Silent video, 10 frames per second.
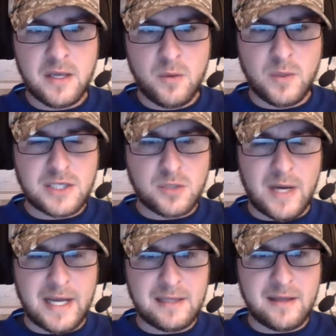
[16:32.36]
which is
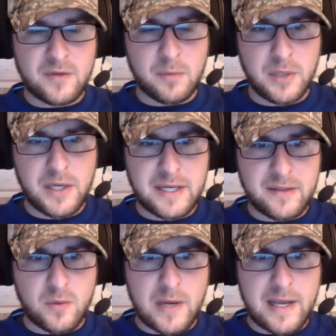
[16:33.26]
why he left the blood
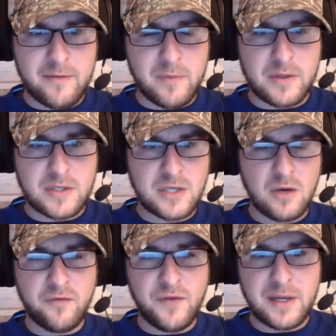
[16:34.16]
in the RAV, but there's
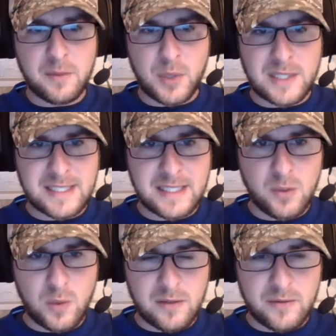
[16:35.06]
no fingerprints
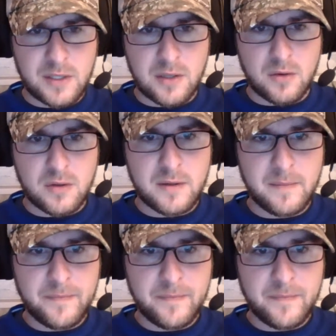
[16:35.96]
anywhere on the car.